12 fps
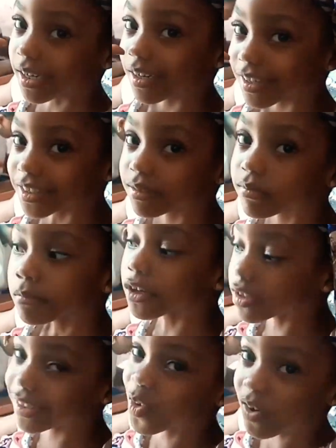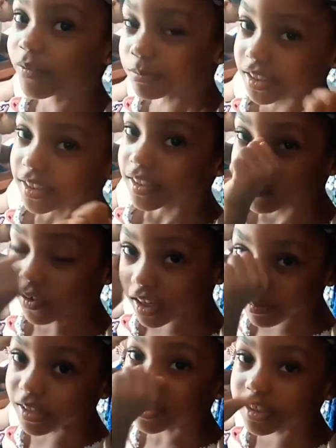a rubber band to attach it
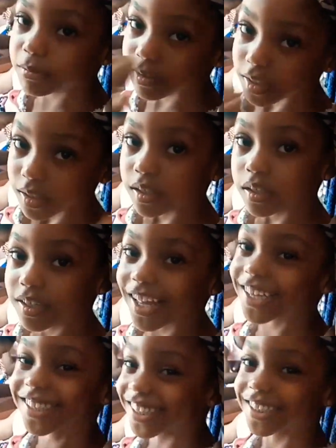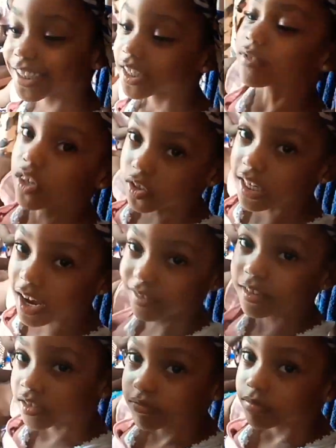to her own natural
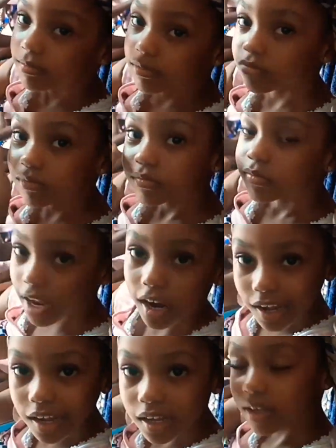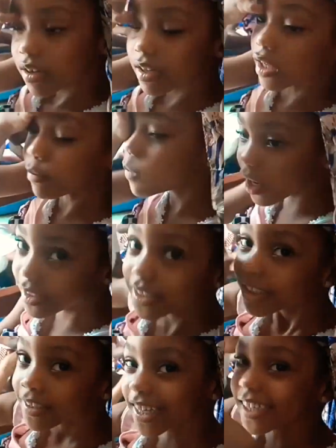bun. That was how we
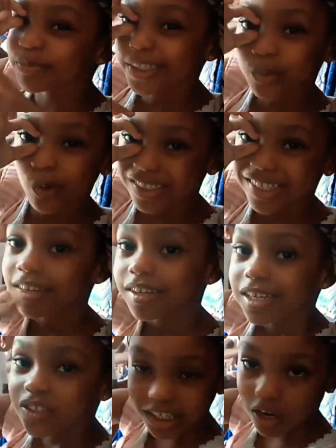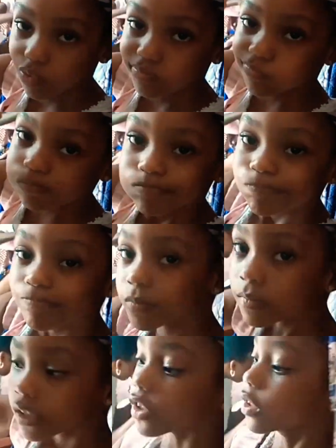did the other one. So
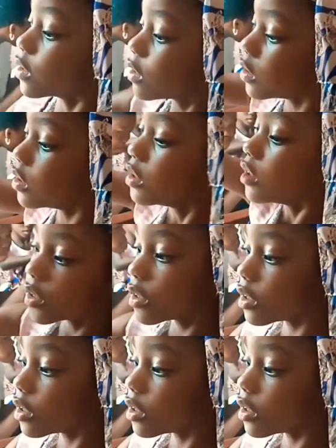for this one,